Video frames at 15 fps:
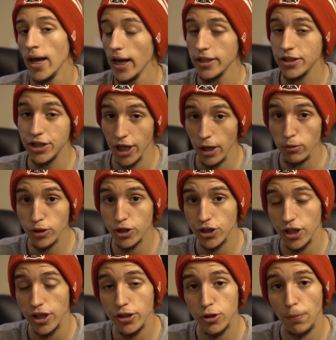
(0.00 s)
And
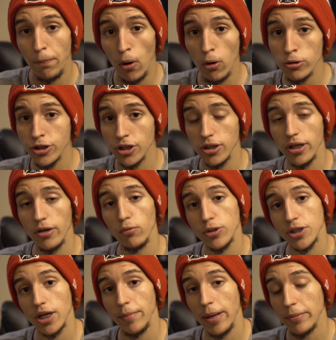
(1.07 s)
Chelsea supposedly was
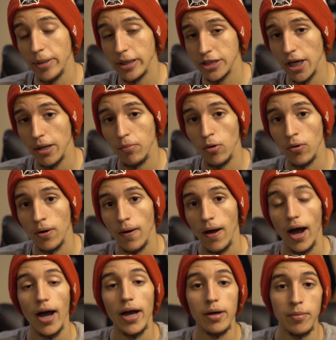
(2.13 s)
going to make mid-table.
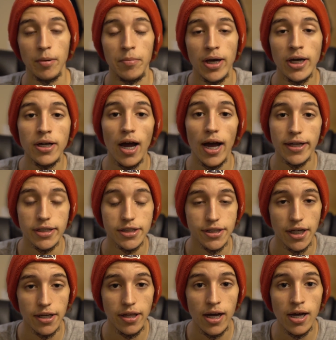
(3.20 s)
I am a man, I can
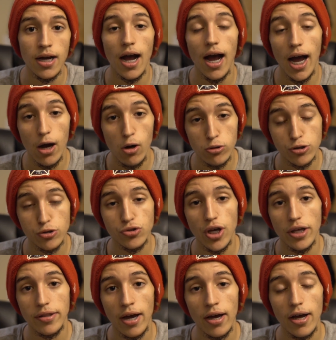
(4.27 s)
say that. I also
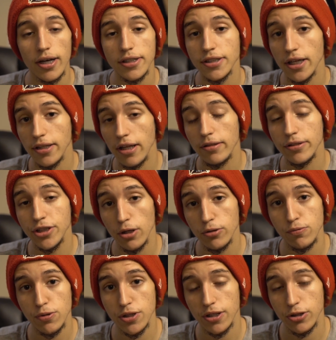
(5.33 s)
said that. I said that Chelsea
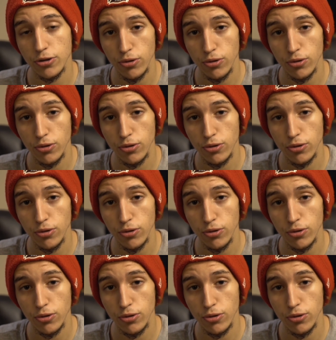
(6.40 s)
was going to